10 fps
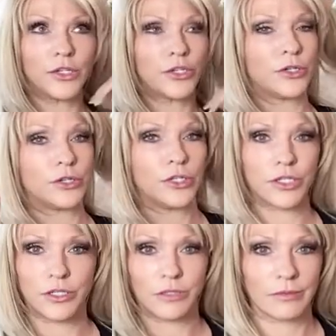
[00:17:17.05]

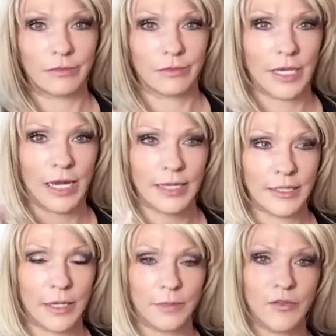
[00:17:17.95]
church
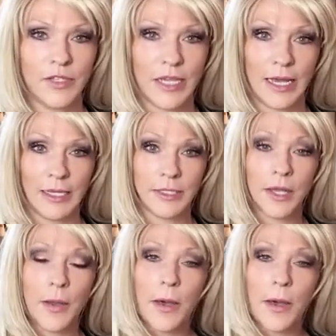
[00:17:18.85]
concept of tithes,